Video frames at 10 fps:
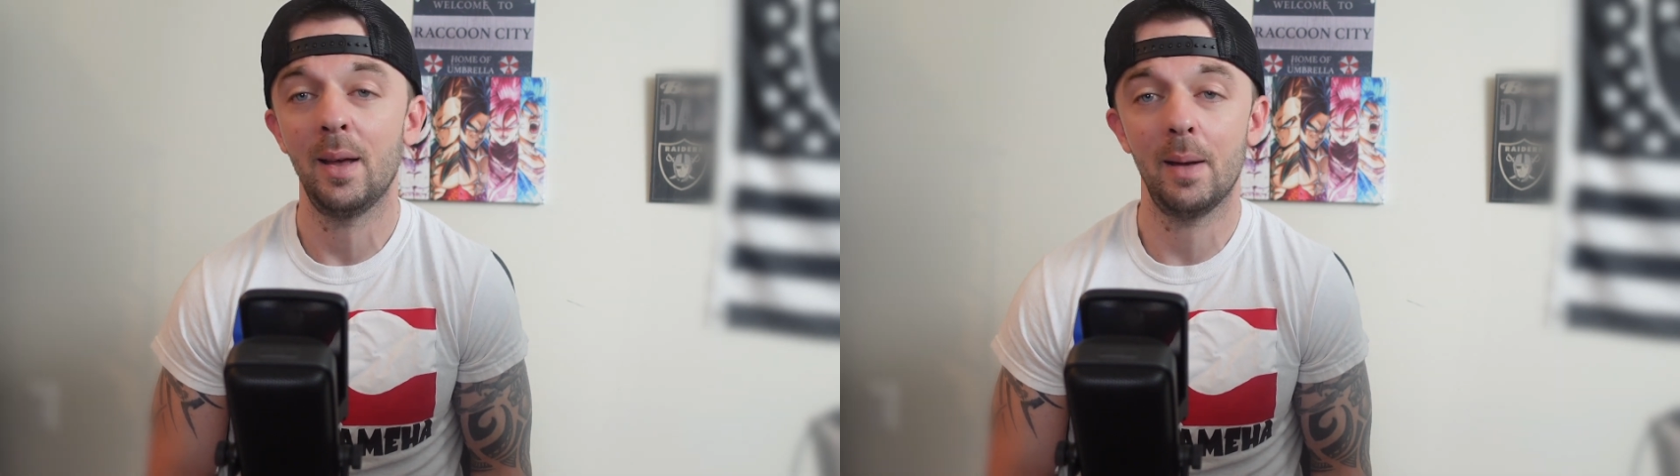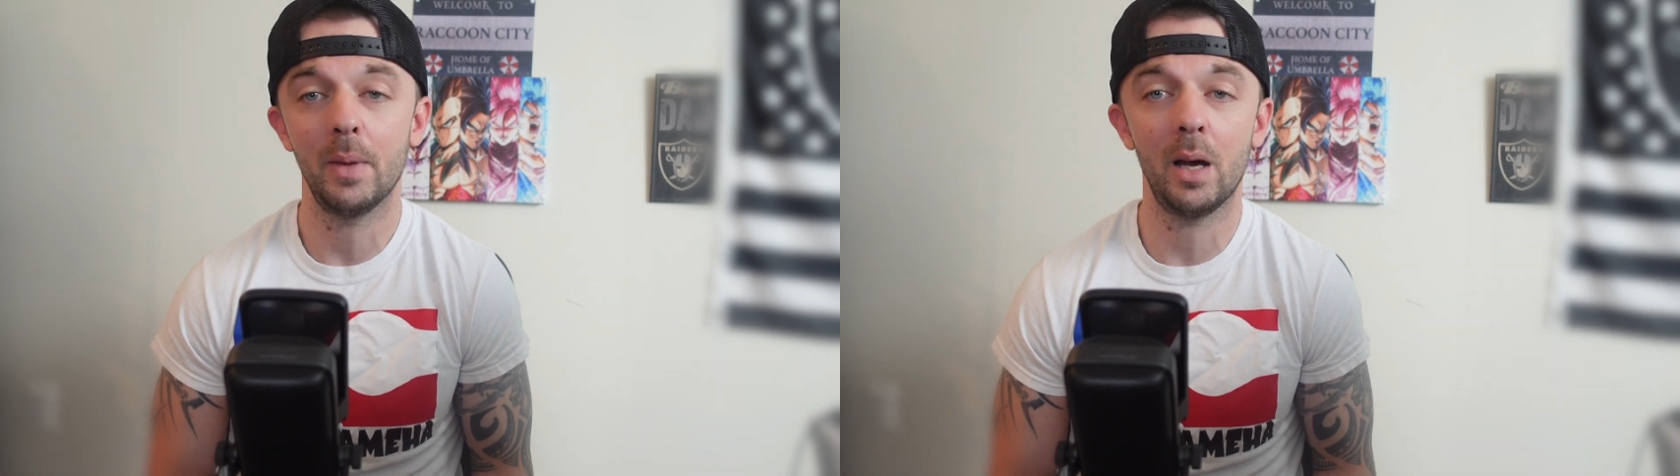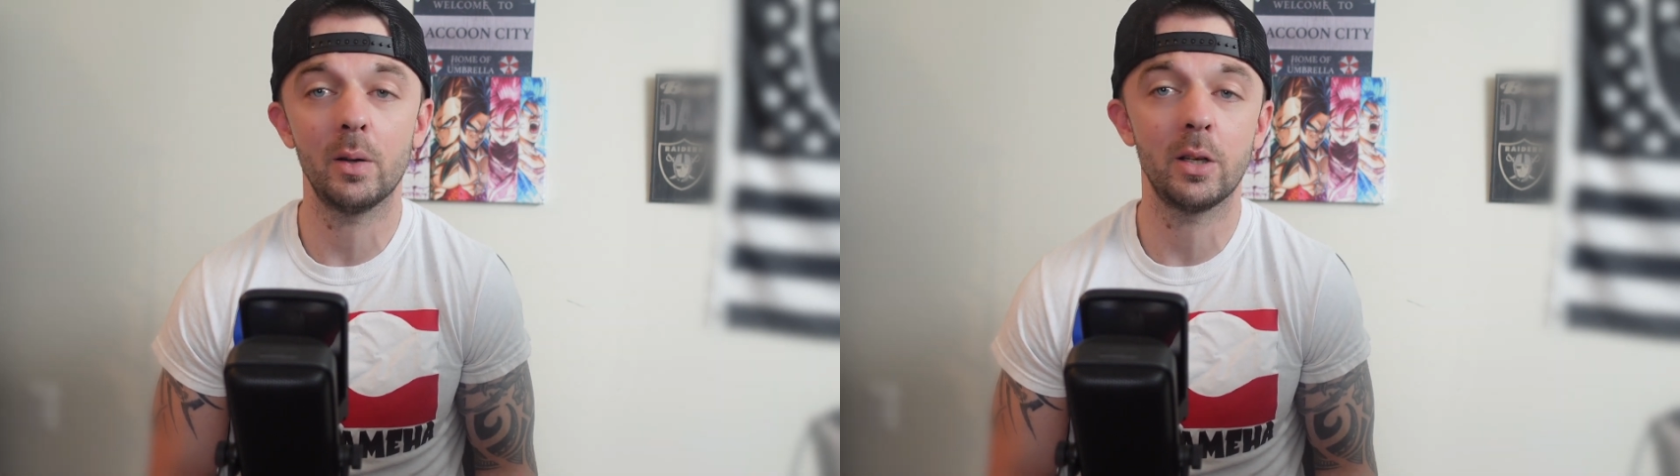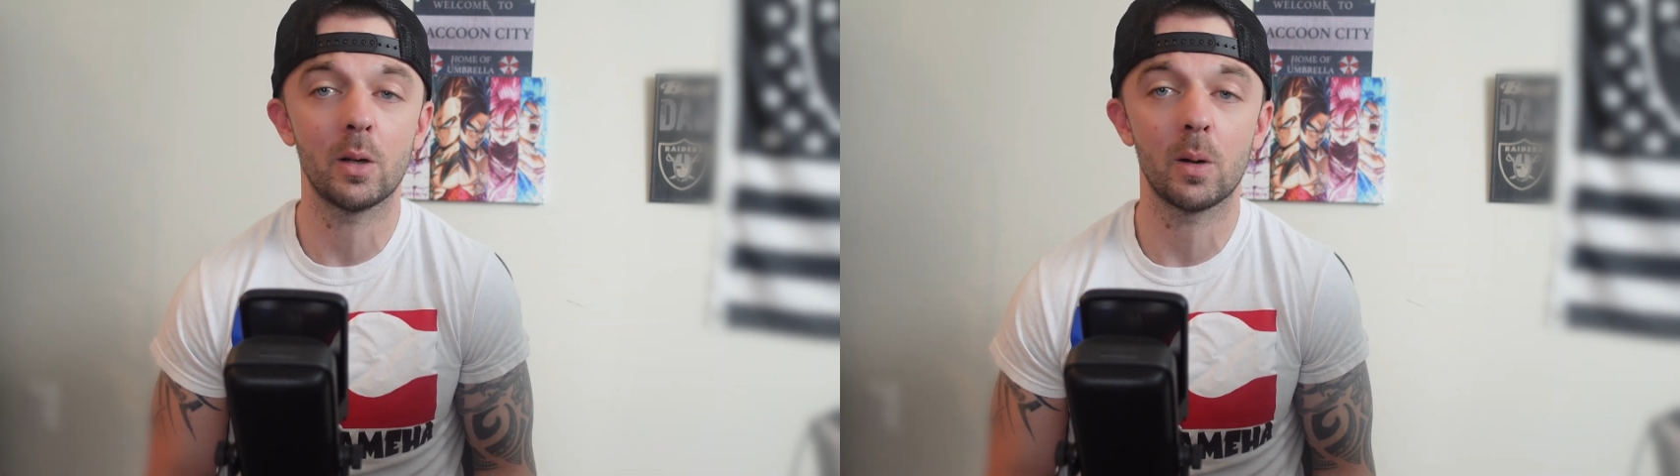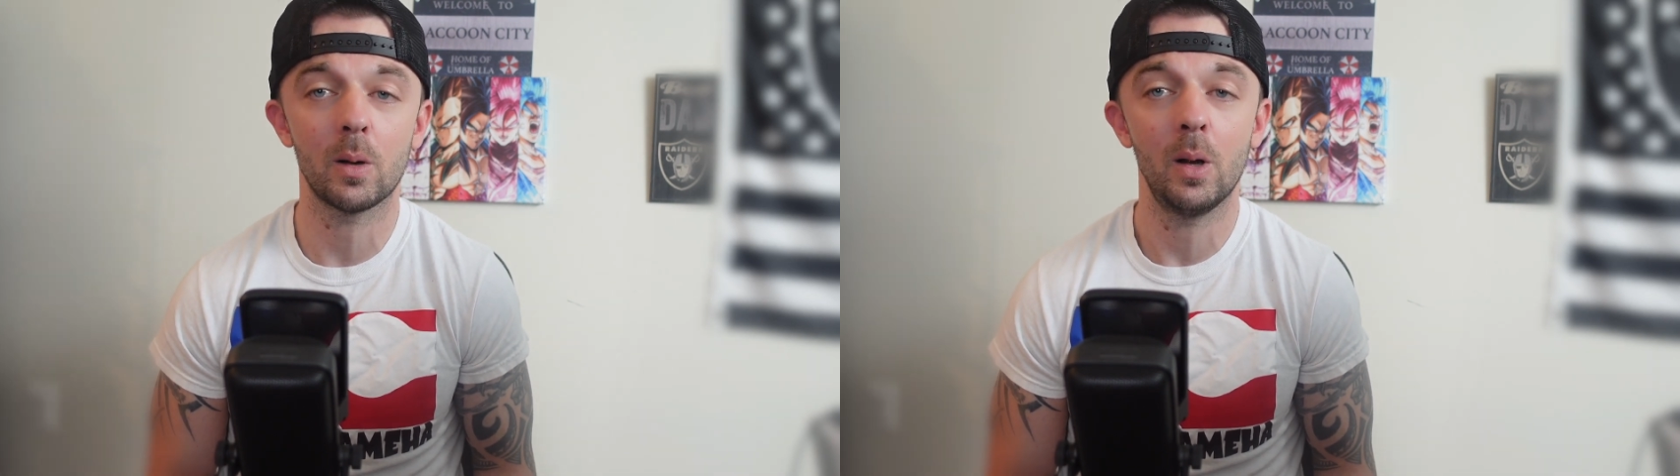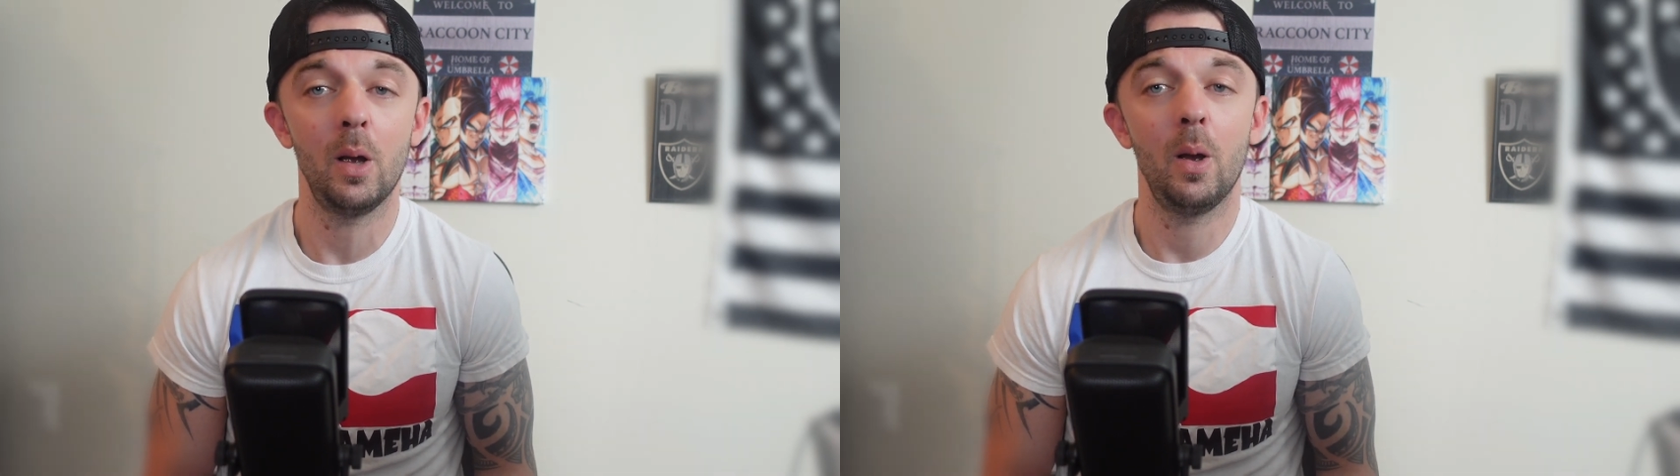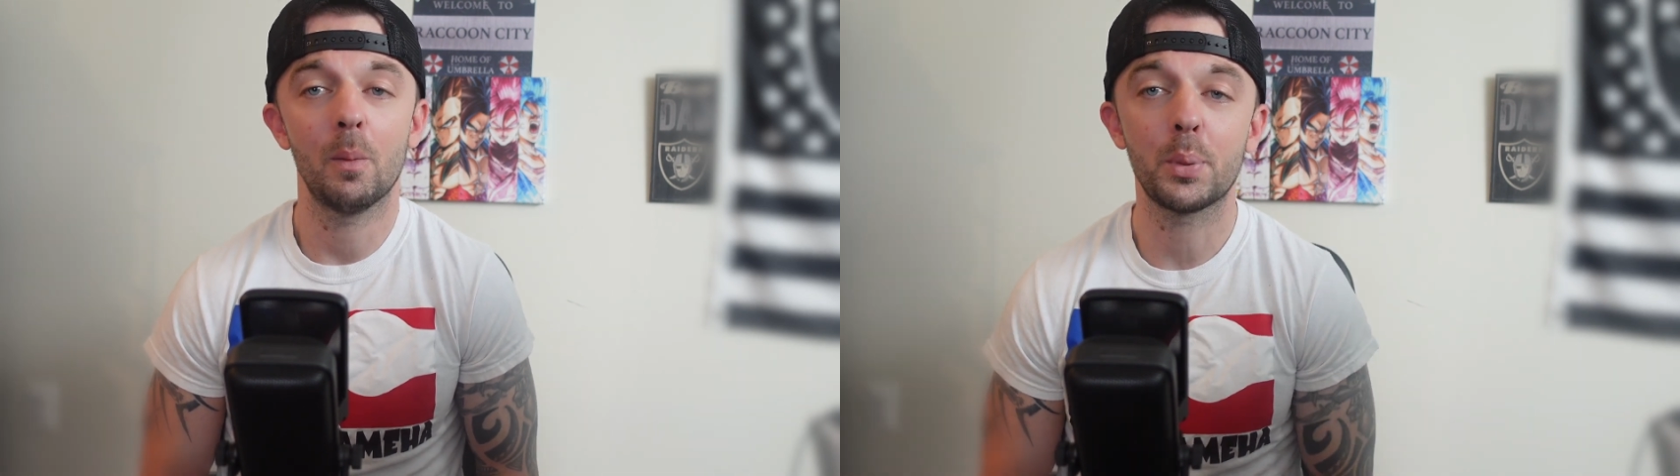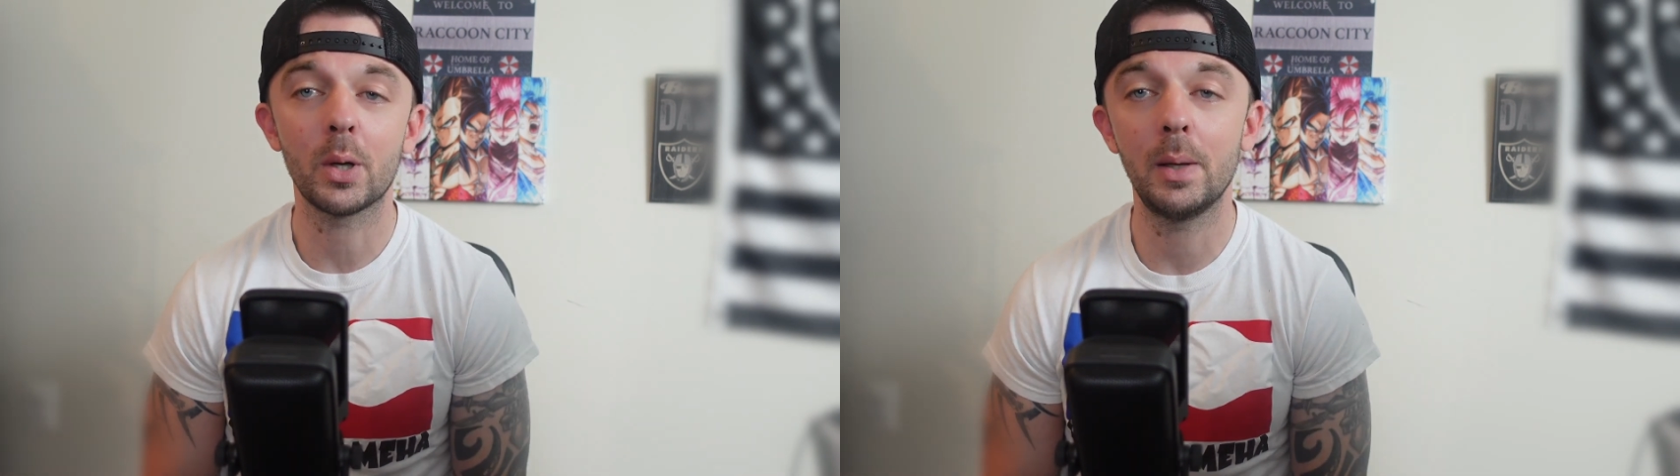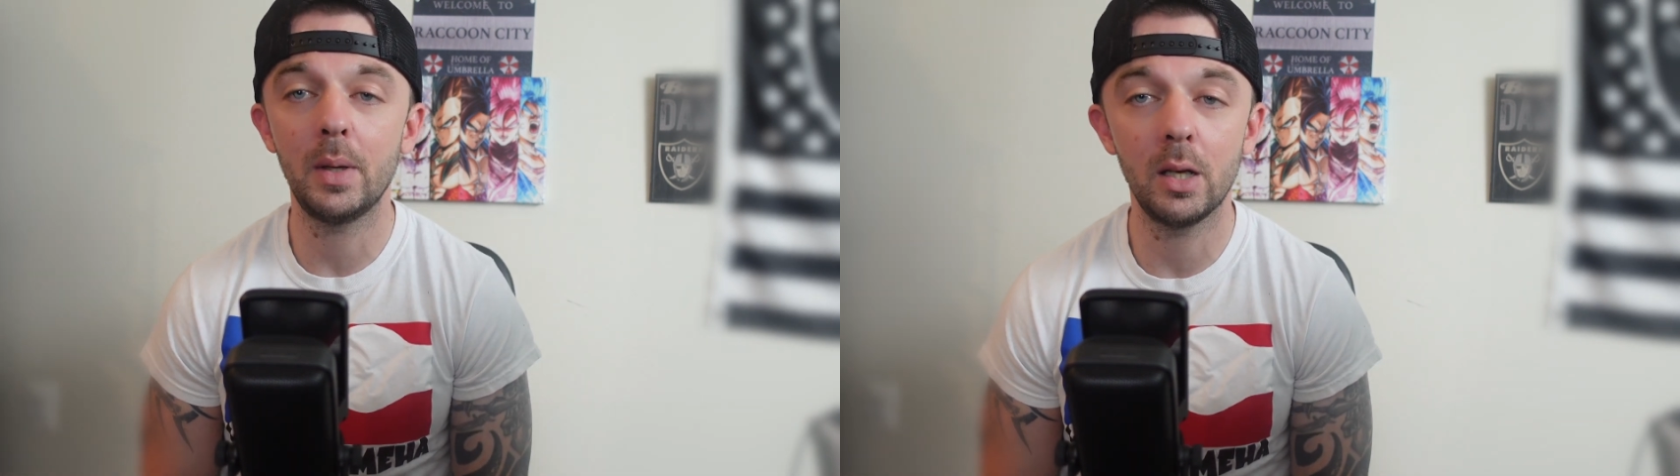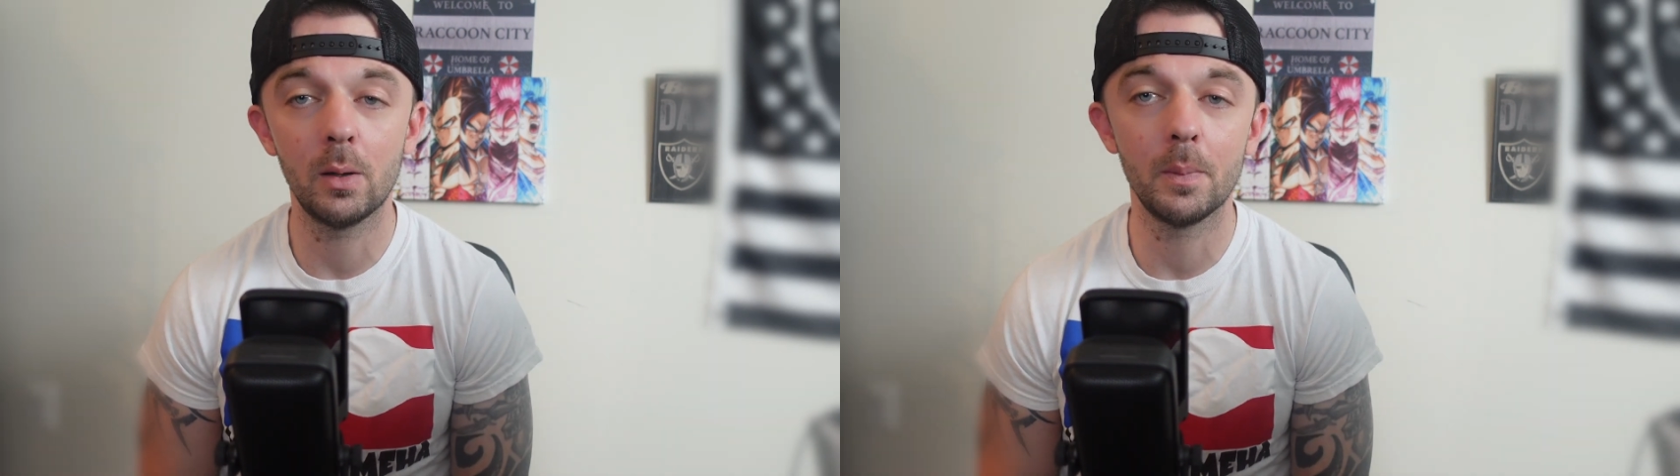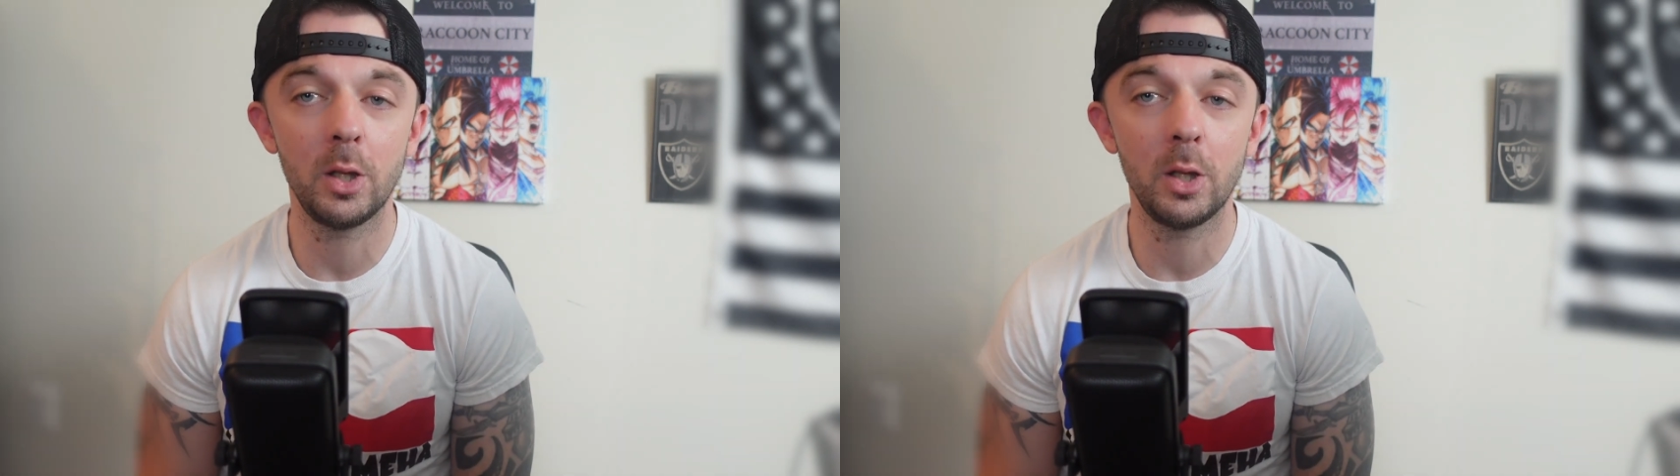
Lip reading: I'm not your premium